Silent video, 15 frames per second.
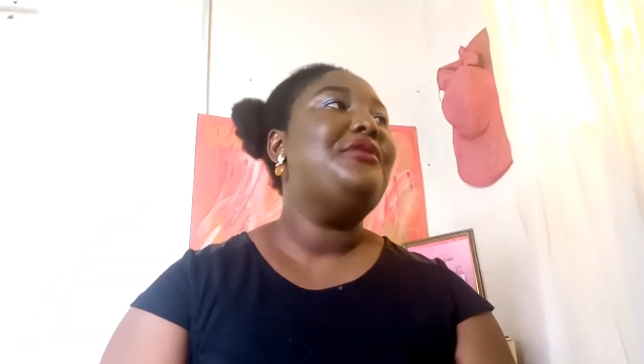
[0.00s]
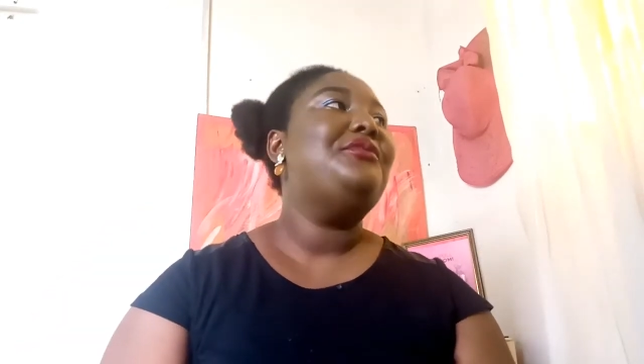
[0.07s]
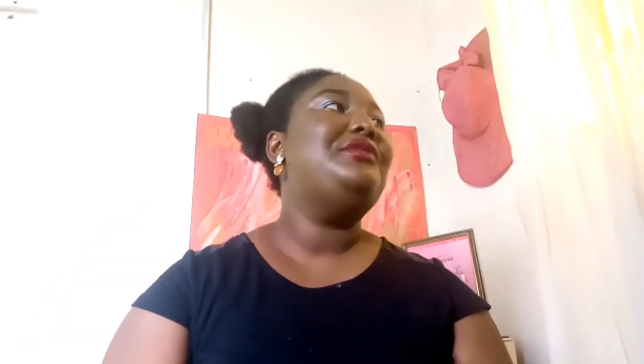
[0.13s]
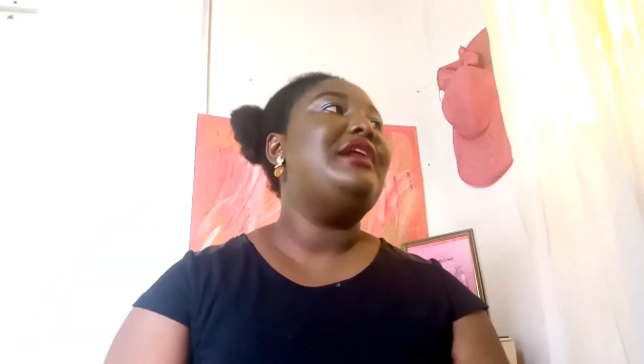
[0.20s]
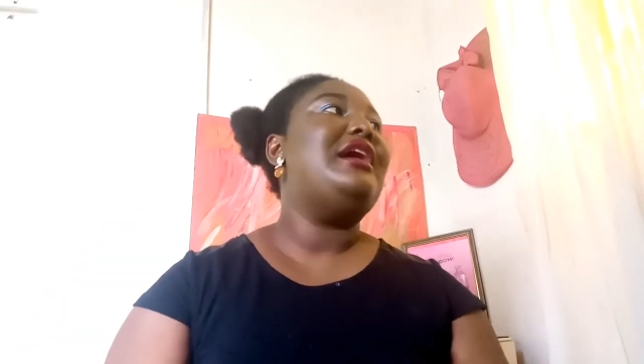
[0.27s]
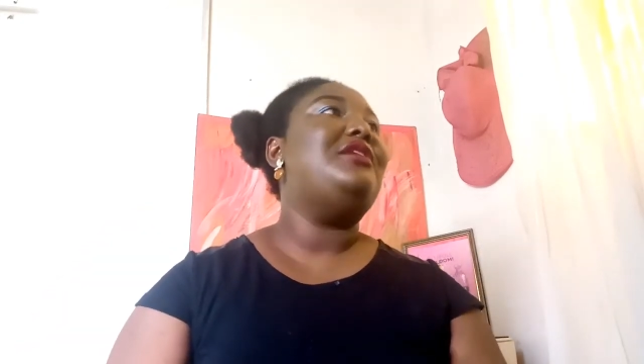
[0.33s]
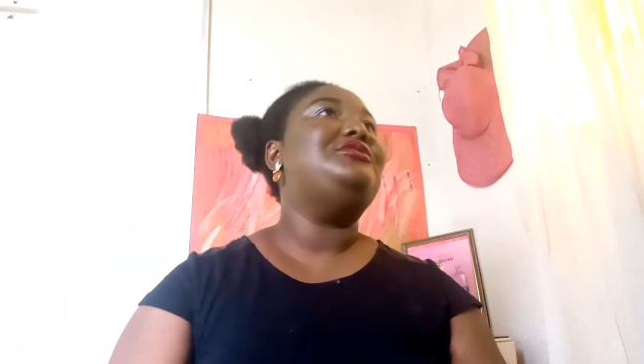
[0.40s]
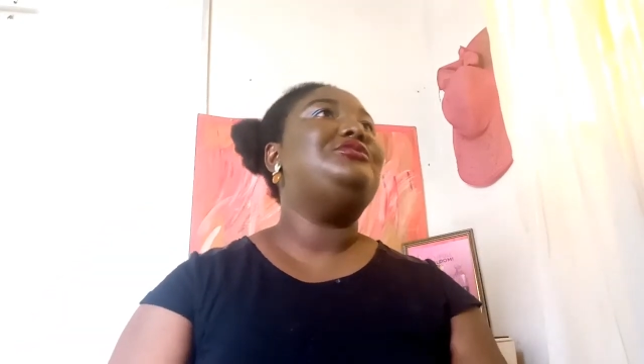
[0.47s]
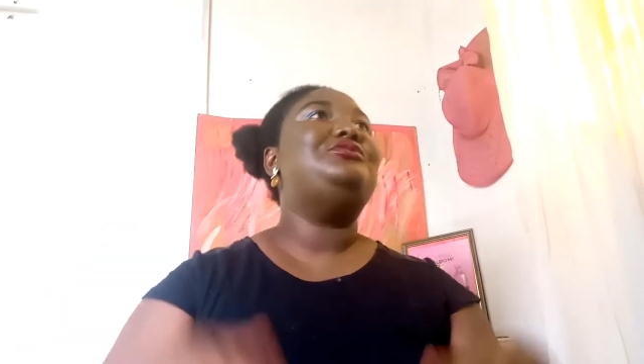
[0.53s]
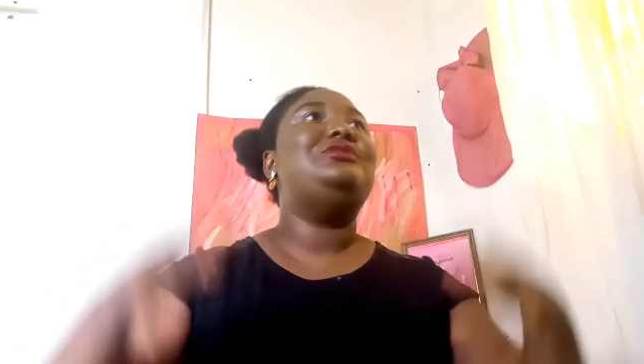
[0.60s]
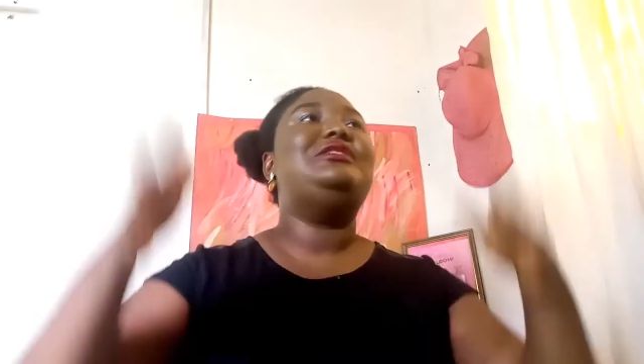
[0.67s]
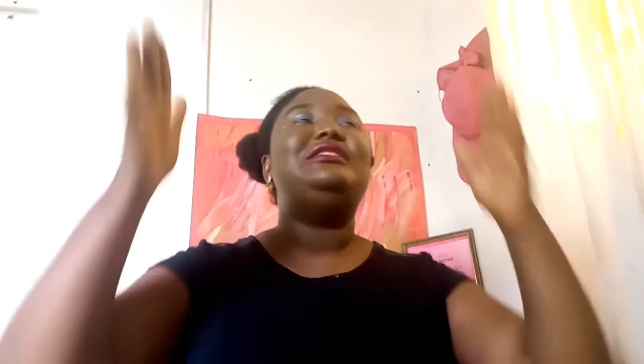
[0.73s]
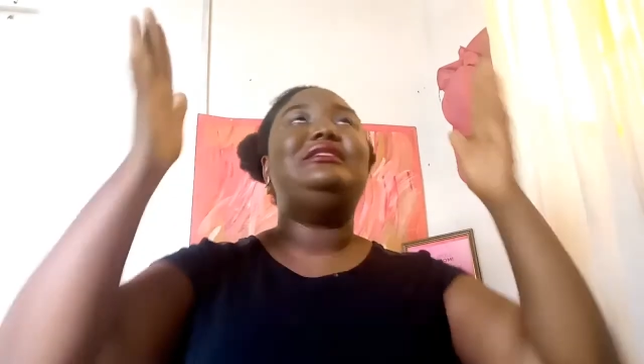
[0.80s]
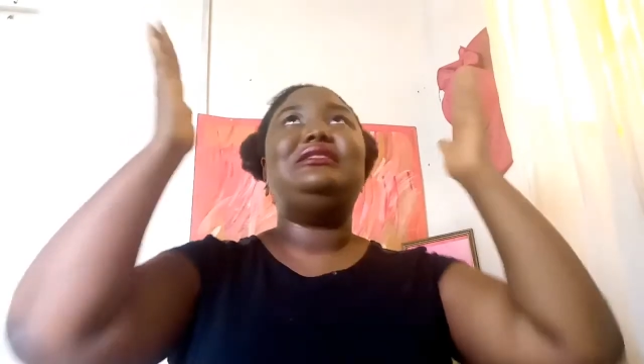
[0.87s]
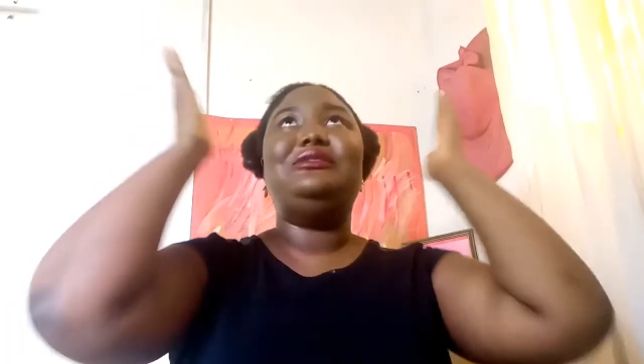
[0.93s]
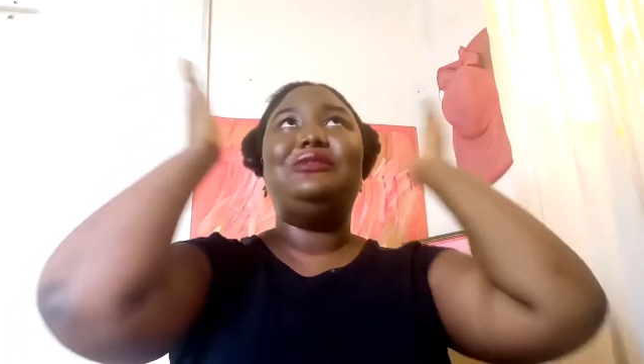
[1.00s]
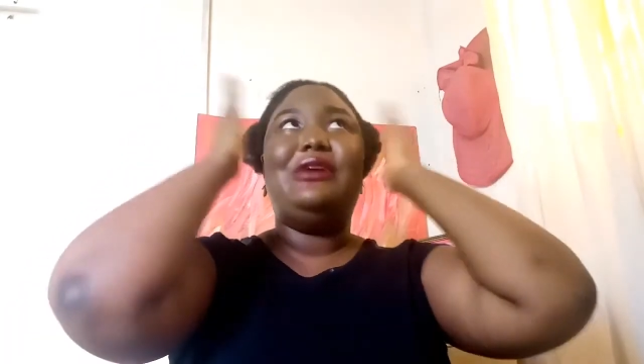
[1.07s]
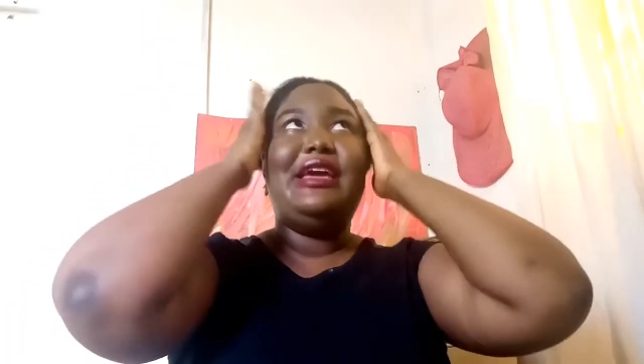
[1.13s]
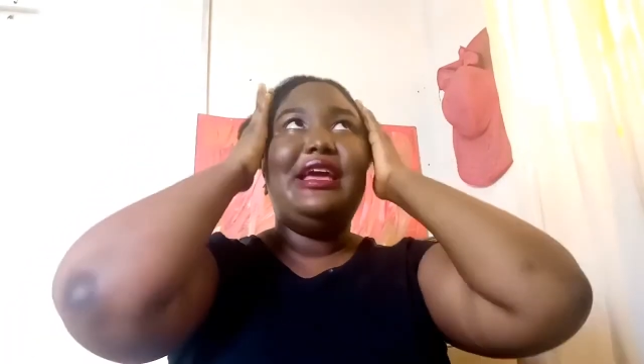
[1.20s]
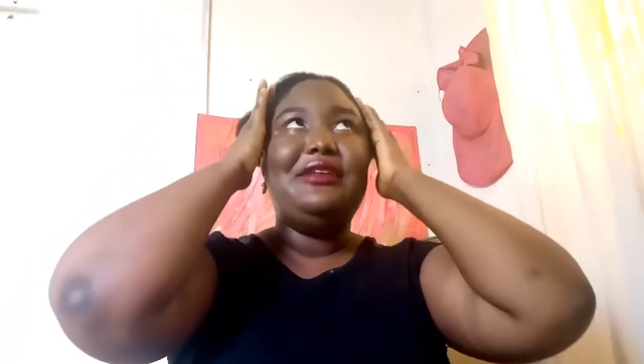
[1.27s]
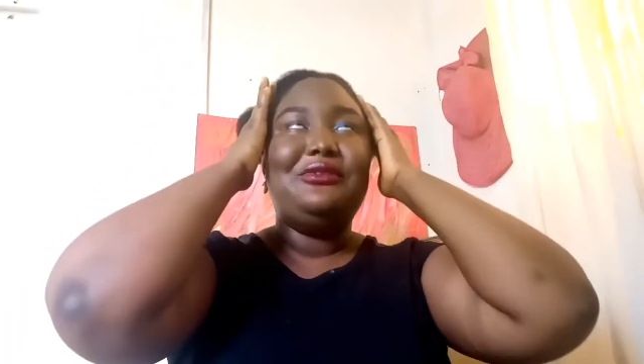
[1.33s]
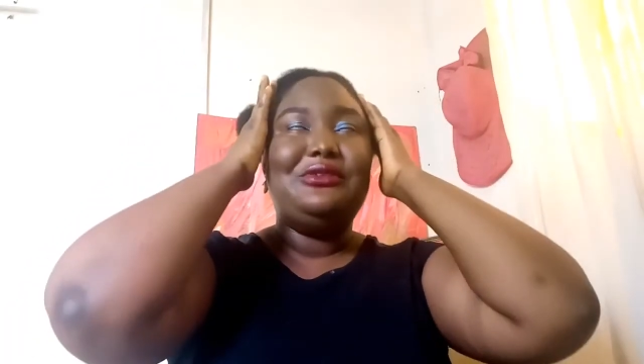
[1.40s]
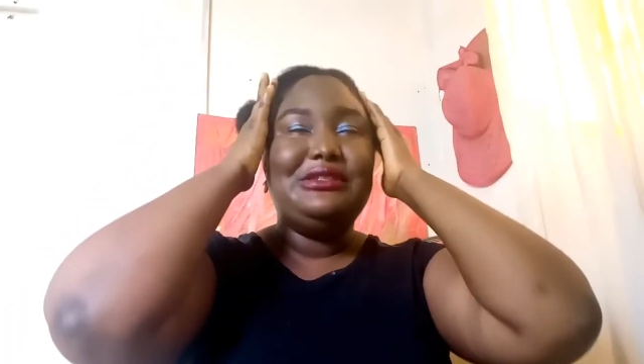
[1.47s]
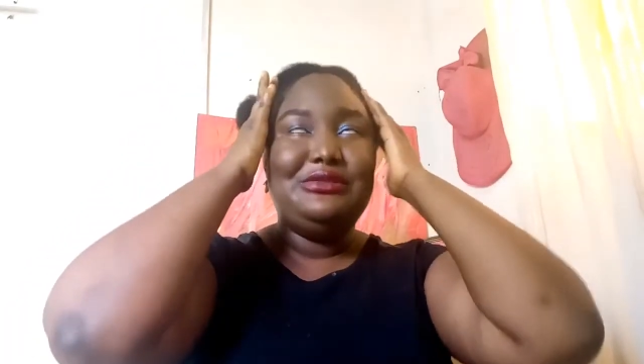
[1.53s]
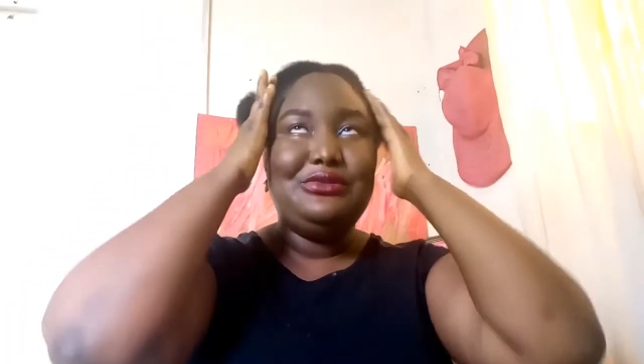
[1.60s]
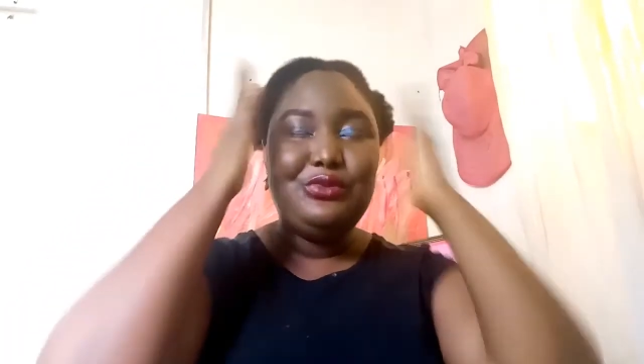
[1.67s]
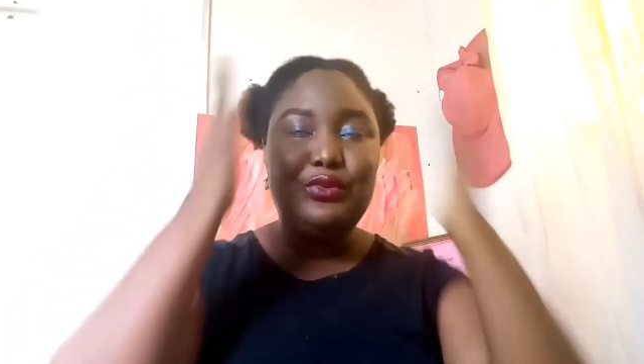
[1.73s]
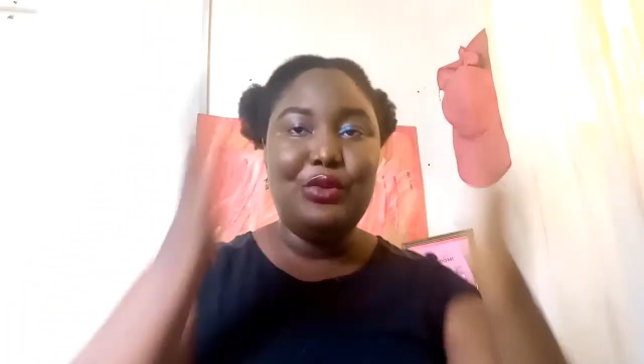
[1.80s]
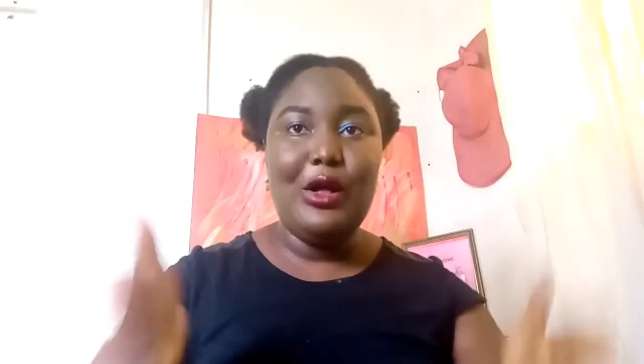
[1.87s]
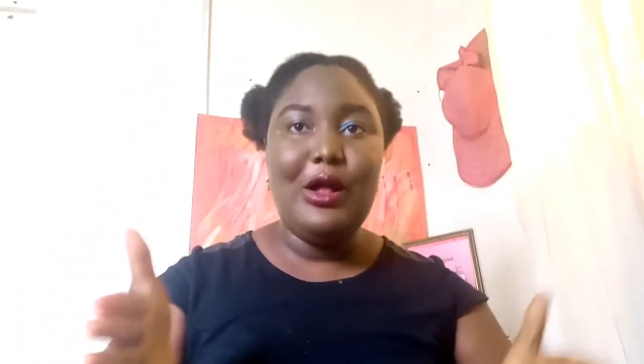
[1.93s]
without you hitting your head on the
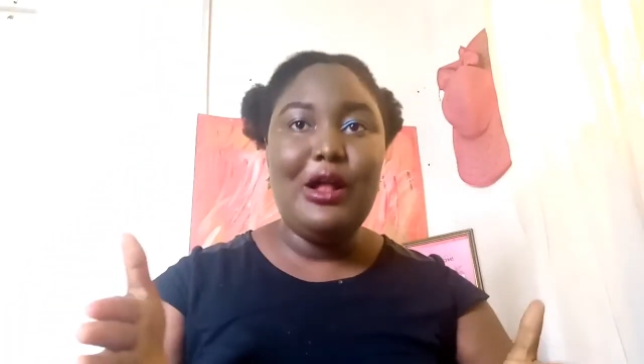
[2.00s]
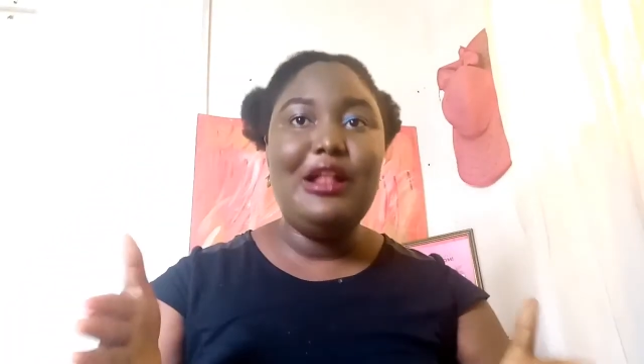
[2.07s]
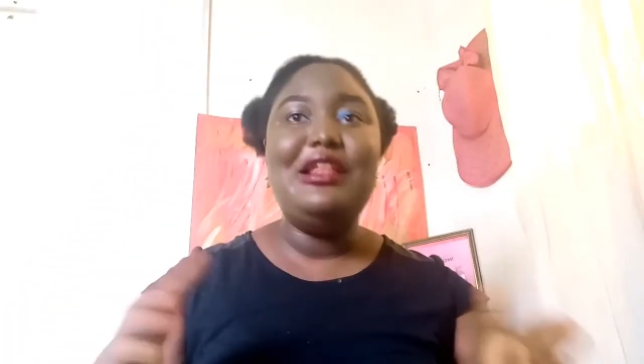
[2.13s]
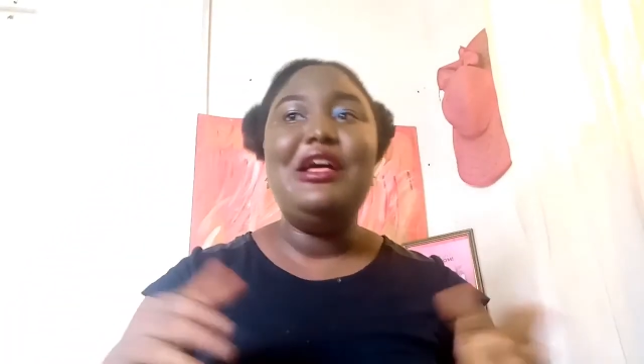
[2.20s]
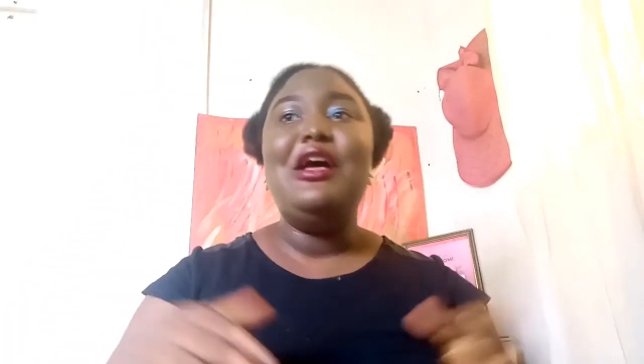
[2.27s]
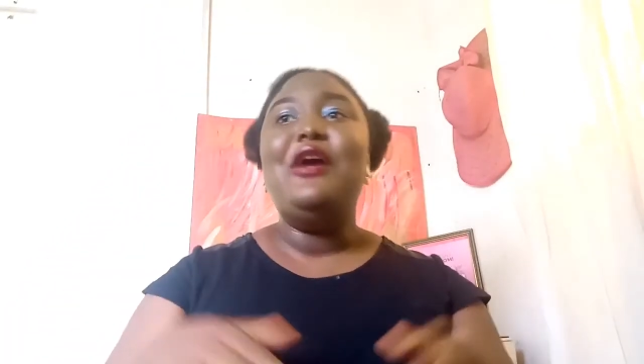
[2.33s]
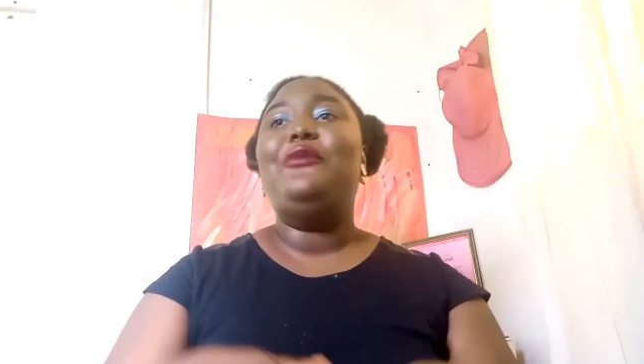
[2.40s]
wall